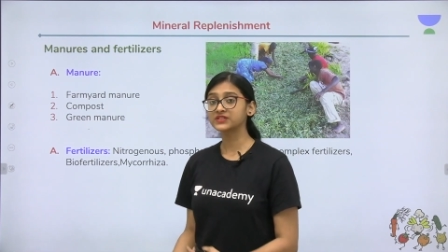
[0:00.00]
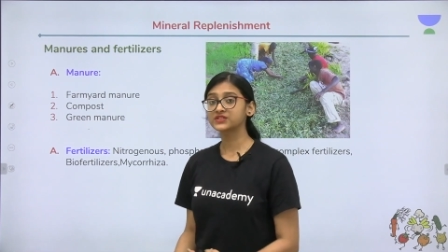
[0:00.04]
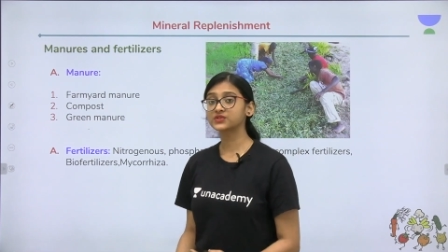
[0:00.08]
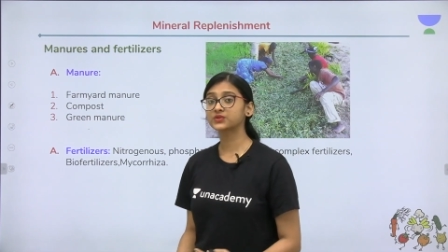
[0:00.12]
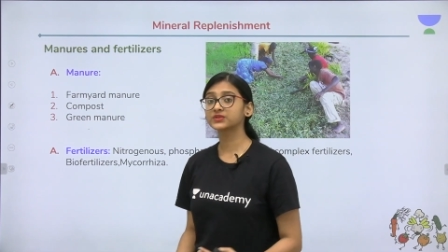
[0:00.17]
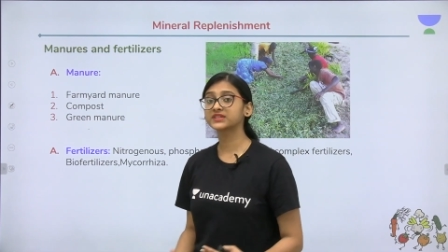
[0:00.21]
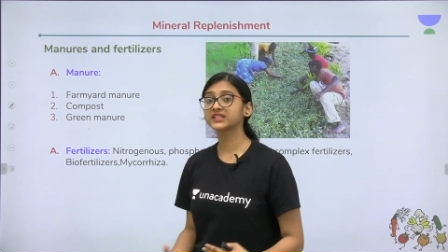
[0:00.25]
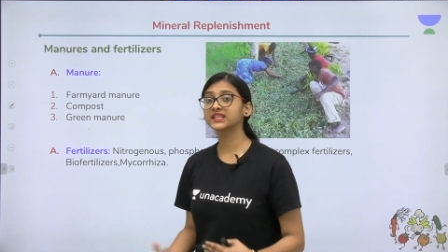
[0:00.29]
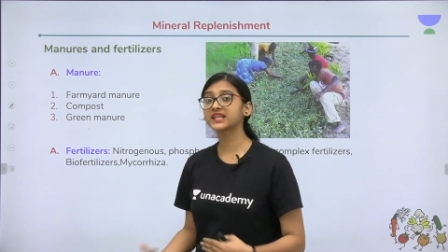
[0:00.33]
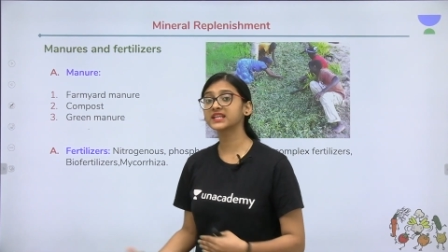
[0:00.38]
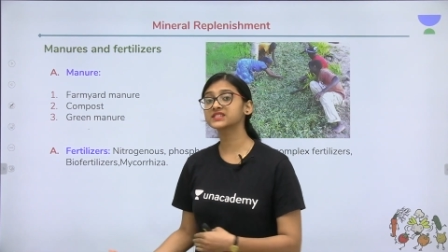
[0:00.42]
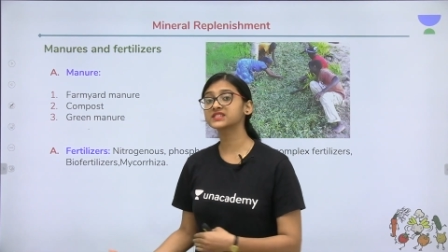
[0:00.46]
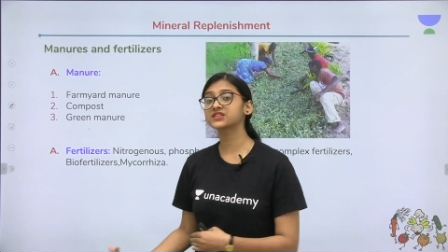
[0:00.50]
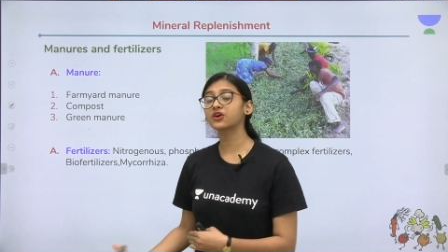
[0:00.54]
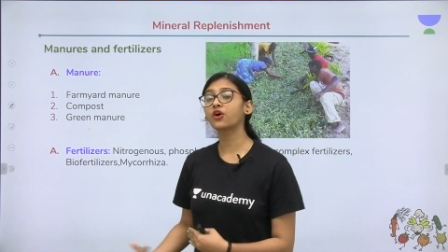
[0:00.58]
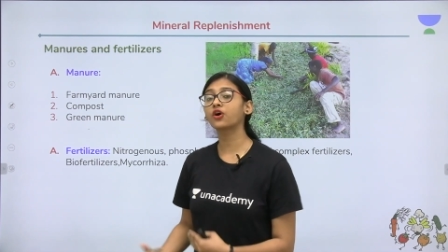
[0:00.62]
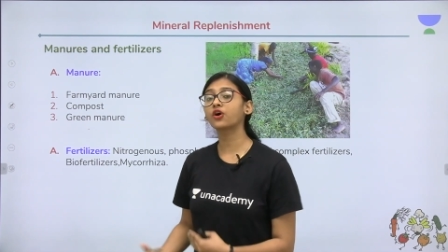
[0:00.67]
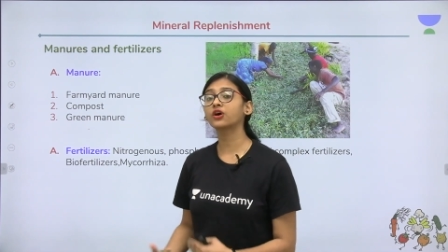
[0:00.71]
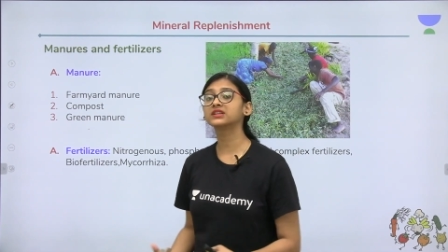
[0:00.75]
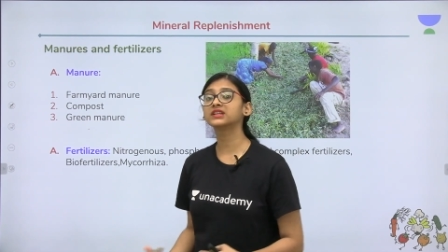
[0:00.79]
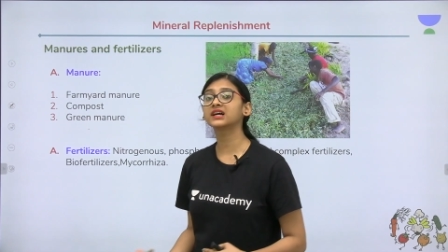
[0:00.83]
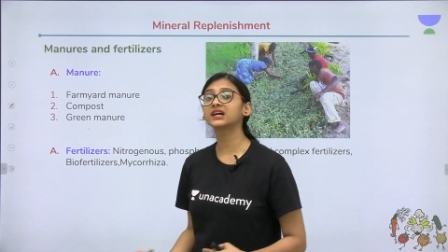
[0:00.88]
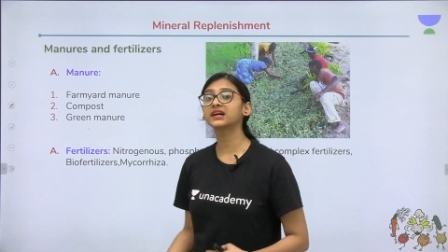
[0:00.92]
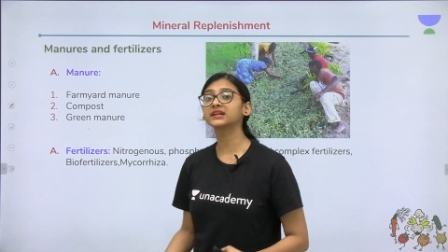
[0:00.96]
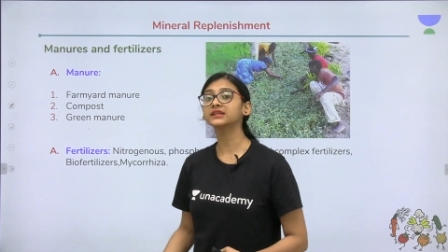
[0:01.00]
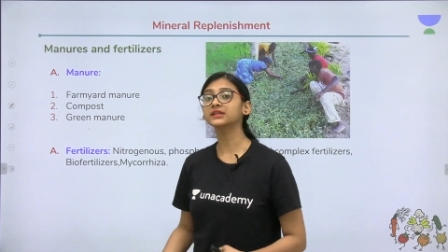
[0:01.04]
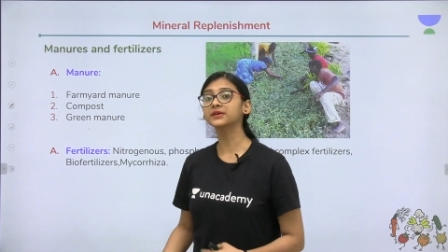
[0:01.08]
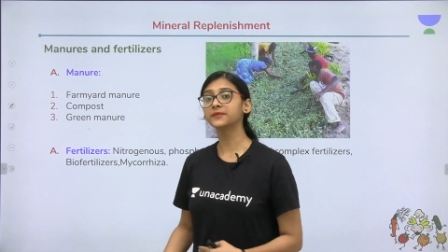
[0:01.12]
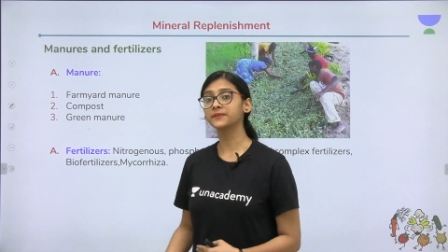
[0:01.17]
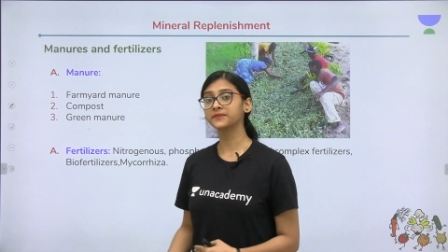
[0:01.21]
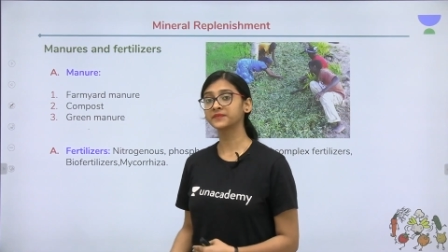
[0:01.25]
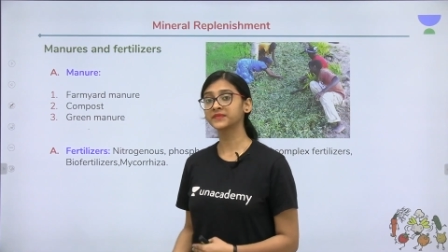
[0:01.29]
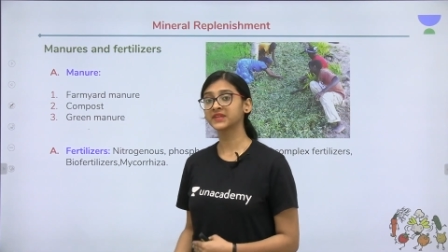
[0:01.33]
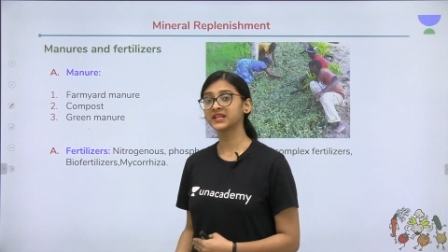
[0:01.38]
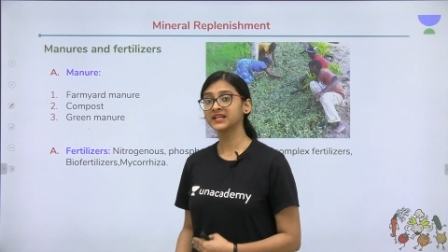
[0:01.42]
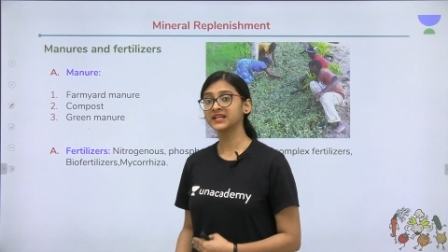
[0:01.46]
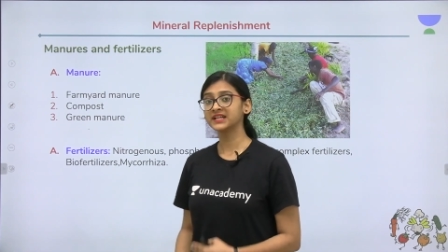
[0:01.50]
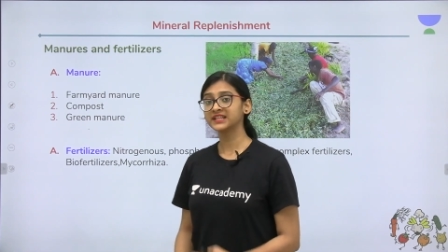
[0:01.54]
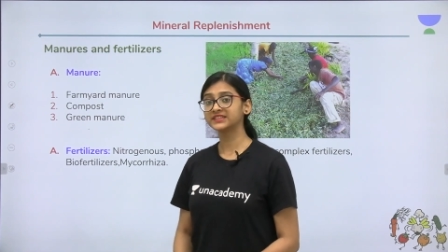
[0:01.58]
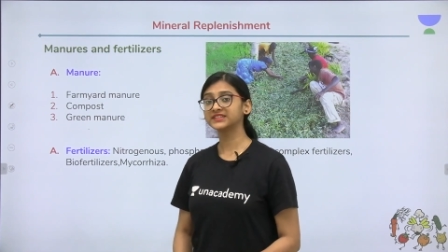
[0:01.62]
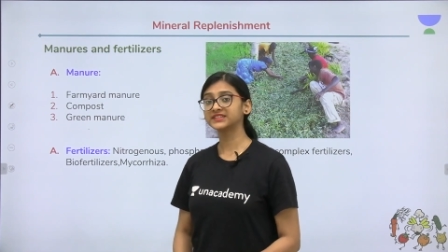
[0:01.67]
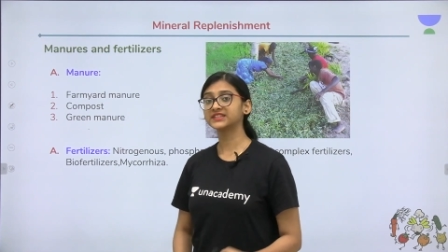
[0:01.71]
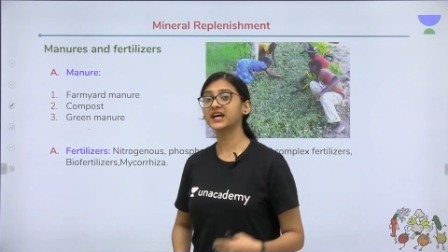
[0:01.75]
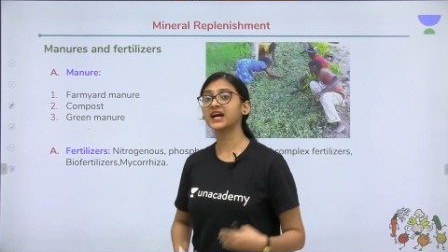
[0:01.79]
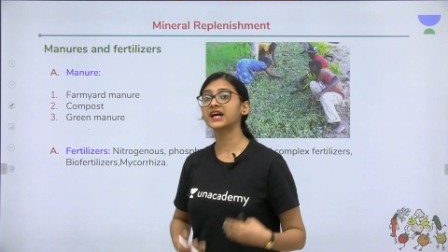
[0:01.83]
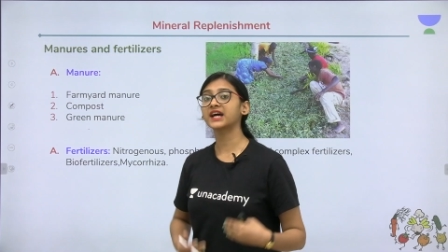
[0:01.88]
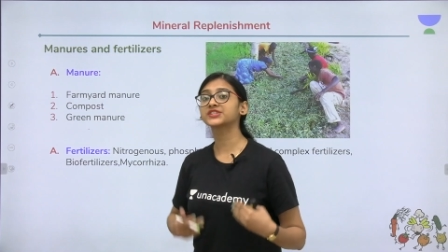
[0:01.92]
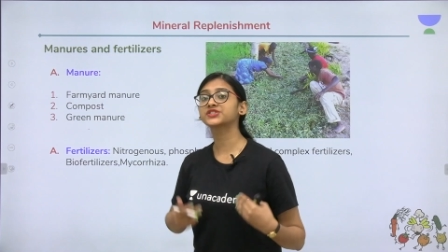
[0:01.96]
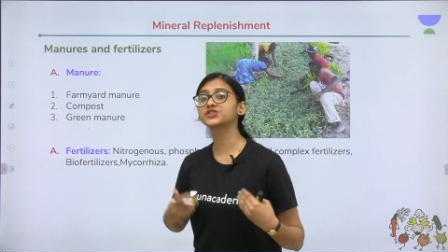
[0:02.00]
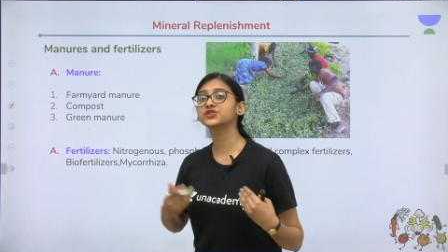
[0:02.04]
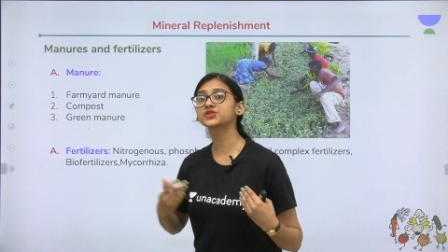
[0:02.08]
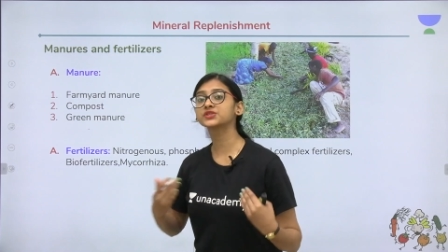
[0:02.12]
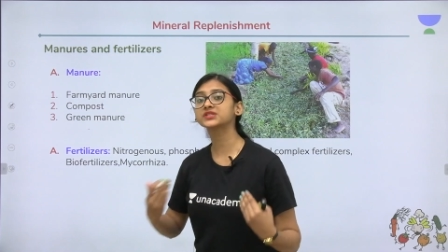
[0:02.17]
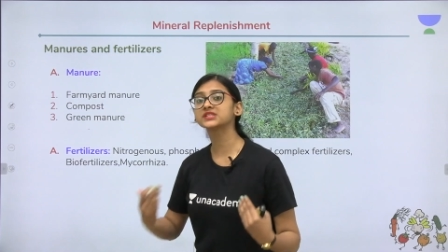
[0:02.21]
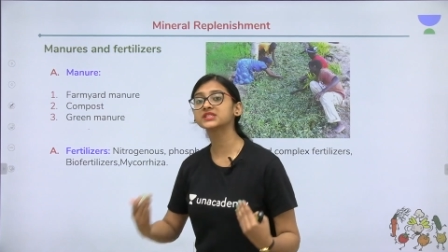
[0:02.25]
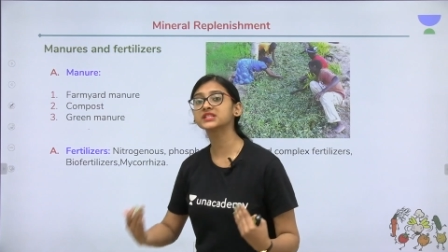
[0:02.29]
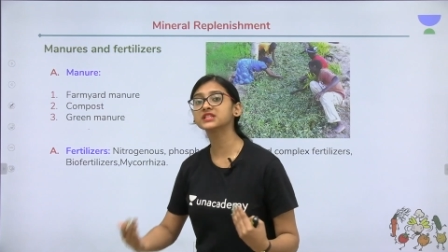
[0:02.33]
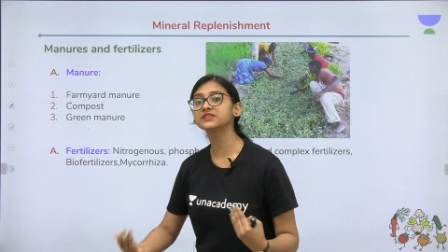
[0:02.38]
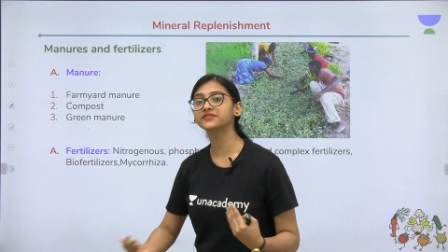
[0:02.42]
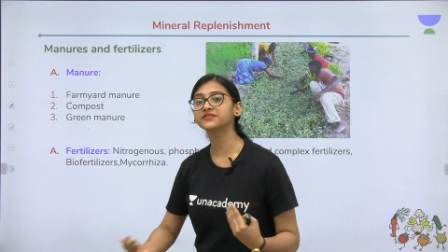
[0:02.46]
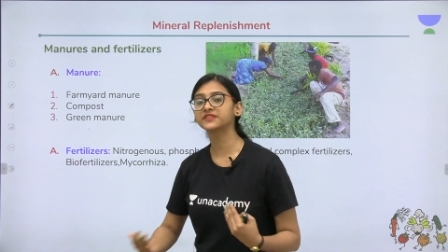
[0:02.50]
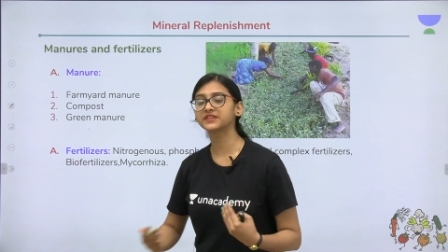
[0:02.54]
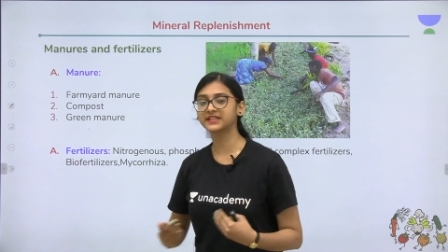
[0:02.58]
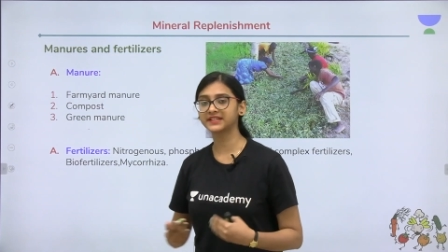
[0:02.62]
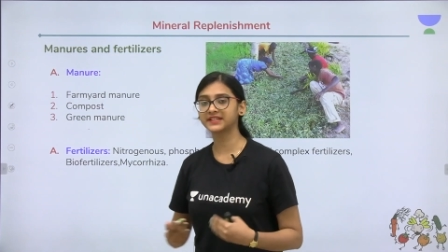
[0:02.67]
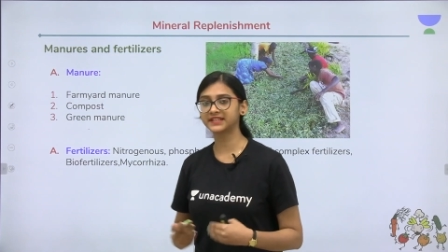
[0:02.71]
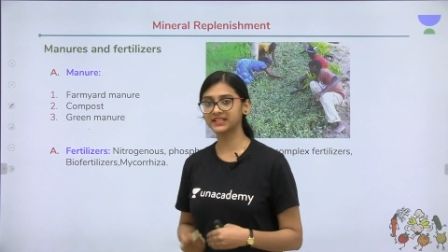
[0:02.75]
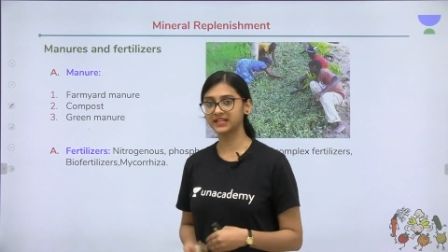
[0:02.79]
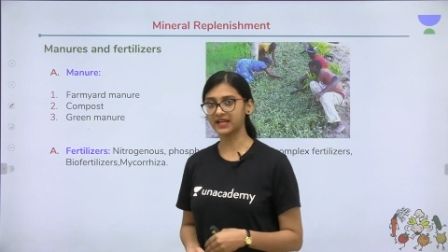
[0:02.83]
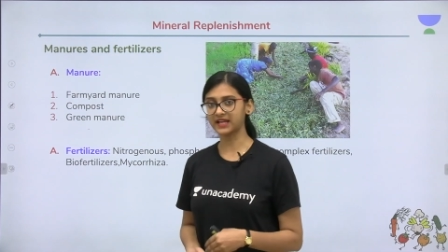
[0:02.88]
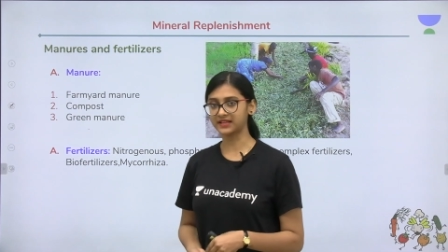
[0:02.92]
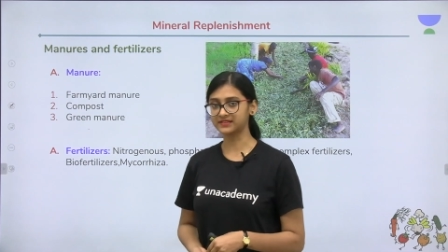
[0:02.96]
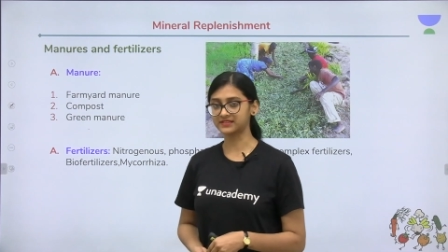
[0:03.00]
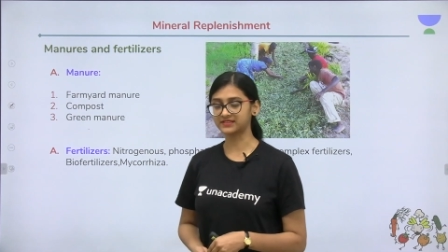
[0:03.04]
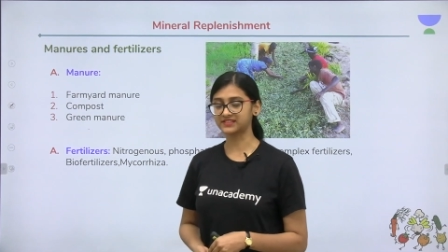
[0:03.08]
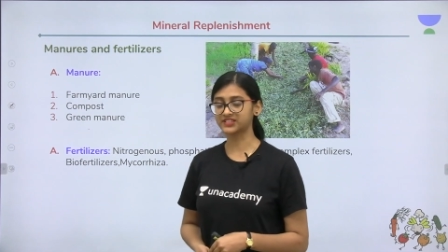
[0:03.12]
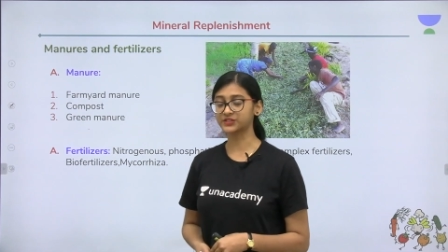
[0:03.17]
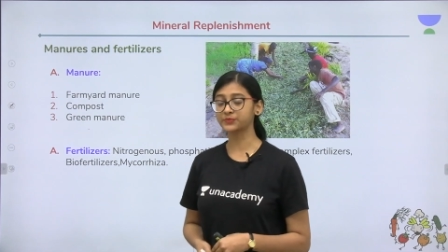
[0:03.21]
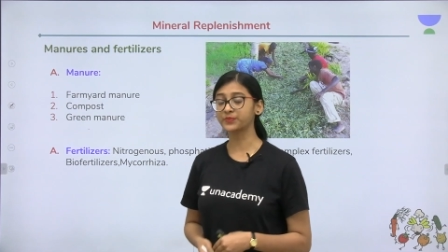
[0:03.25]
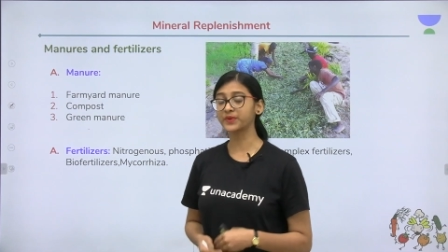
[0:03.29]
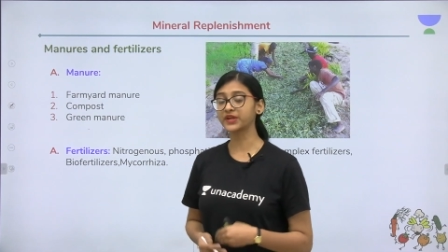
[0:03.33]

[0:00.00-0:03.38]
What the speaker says: So these all are natural fertilizers.